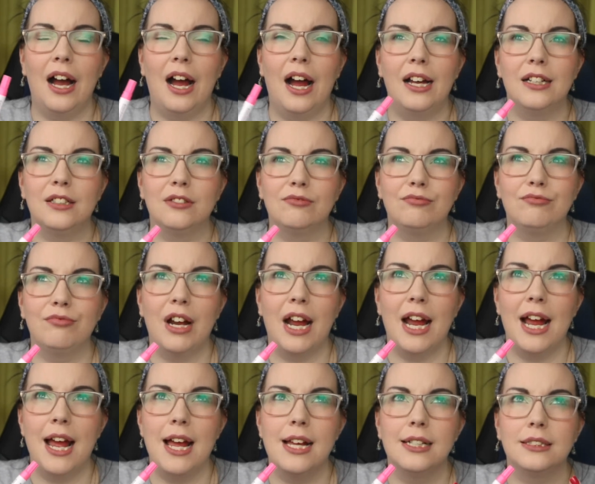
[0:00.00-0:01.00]
and a
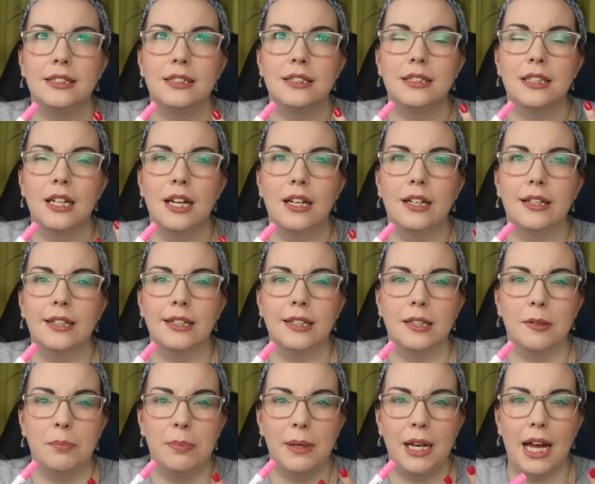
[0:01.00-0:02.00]
red and I think
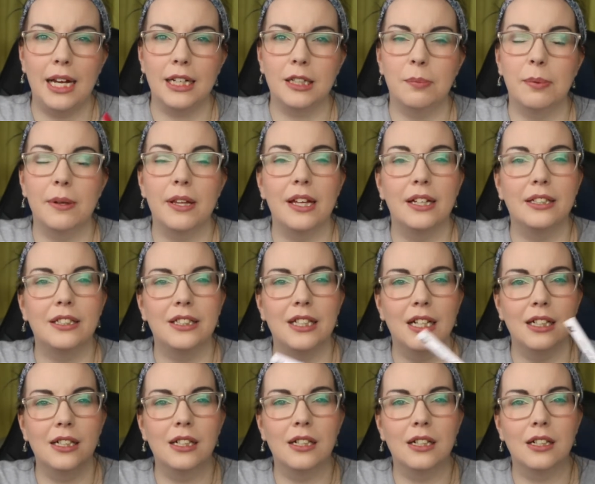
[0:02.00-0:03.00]
a black, but they
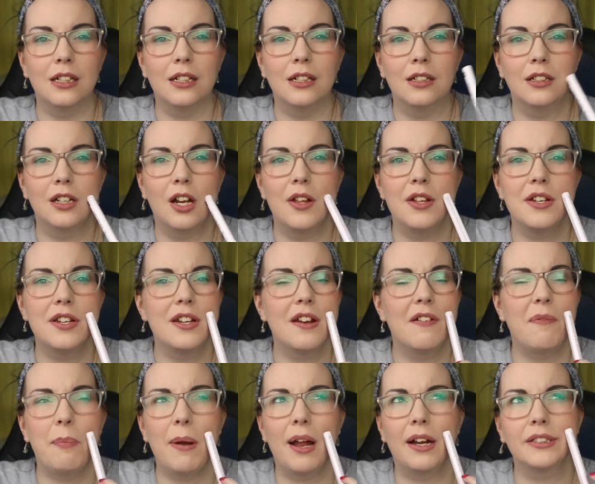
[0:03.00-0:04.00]
didn't
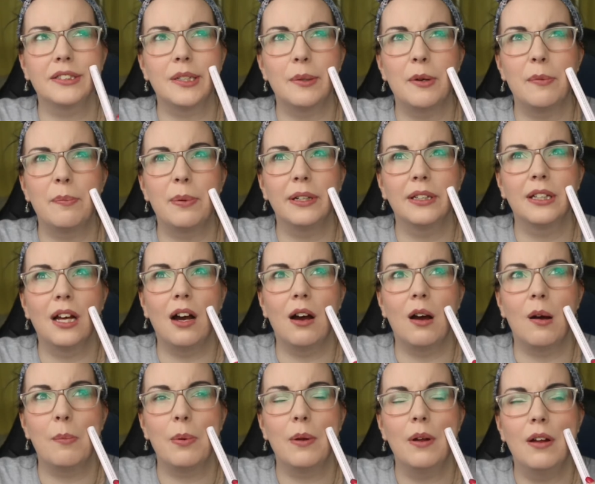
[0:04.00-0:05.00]
have black, so I would have picked that
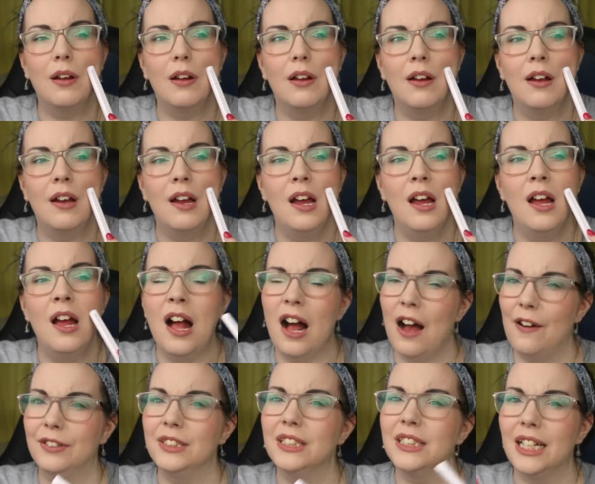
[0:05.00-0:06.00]
up.
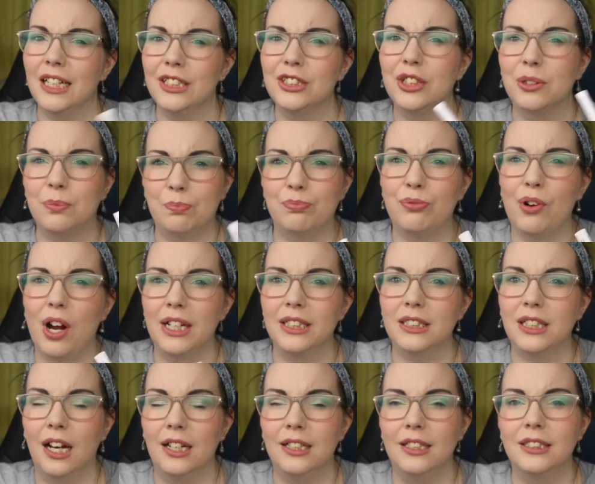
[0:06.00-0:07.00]
I think they had just bright
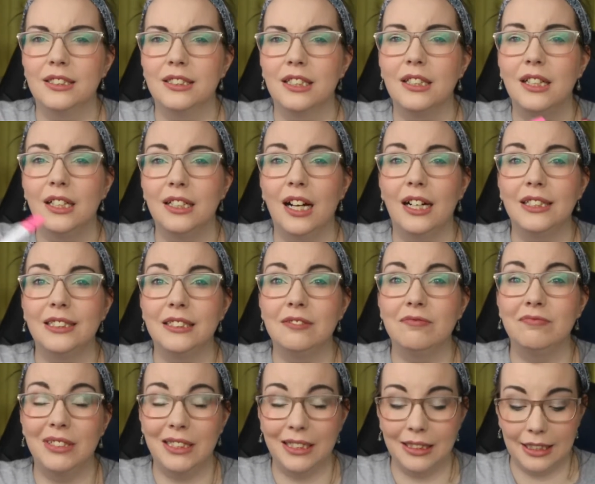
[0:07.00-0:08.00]
colours, so I
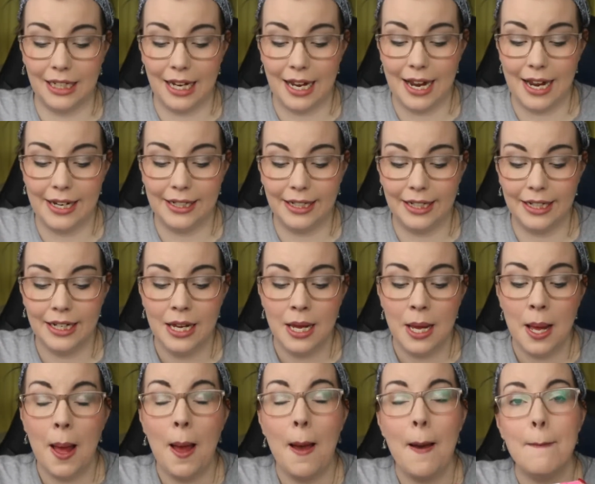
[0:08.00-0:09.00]
didn't really get any,
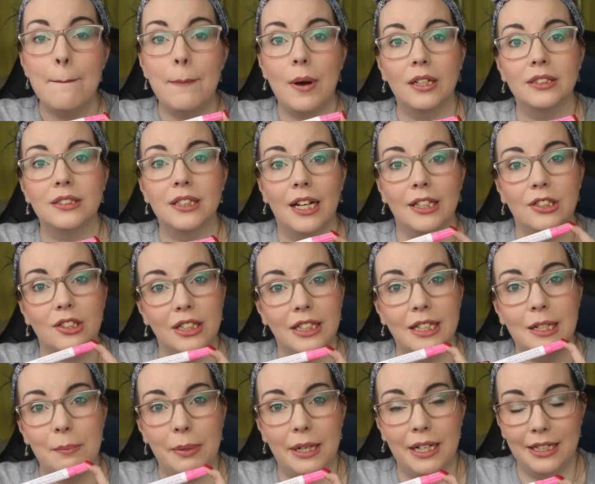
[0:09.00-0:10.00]
but I got
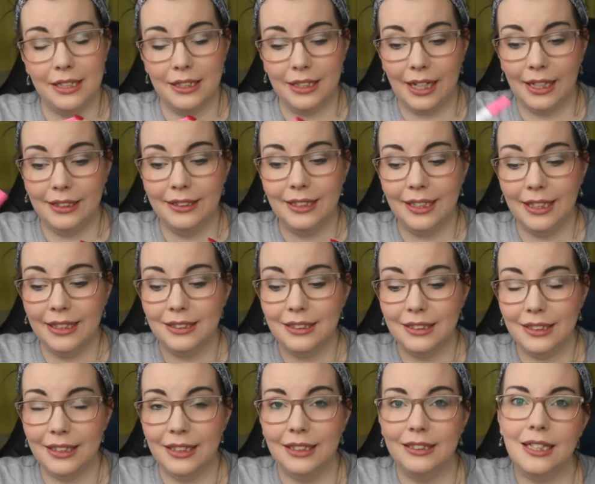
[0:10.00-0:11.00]
it in pink and it
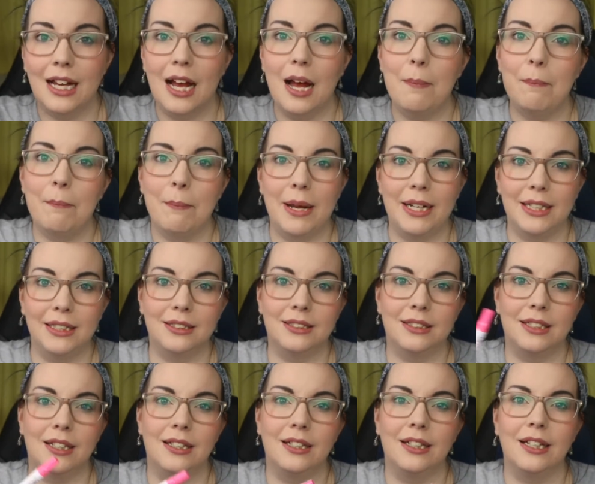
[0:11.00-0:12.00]
is
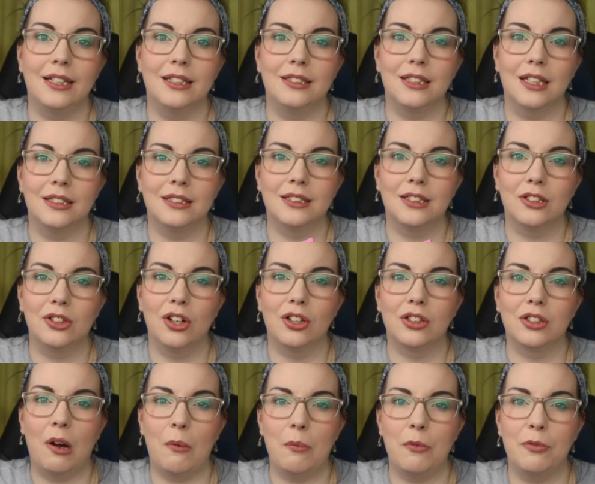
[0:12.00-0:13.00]
amazing. It doesn't
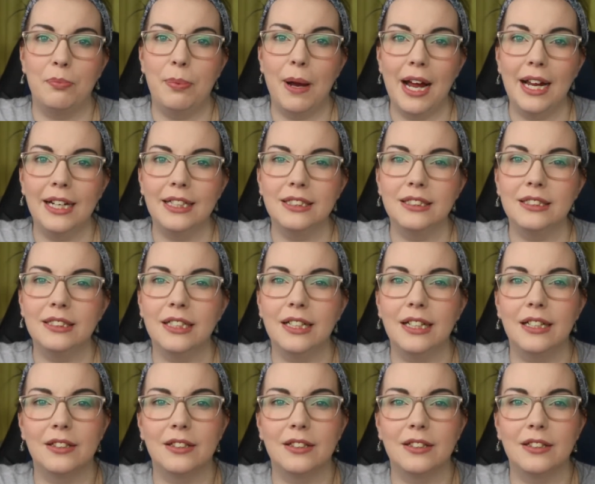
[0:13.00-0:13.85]
clog up with paint.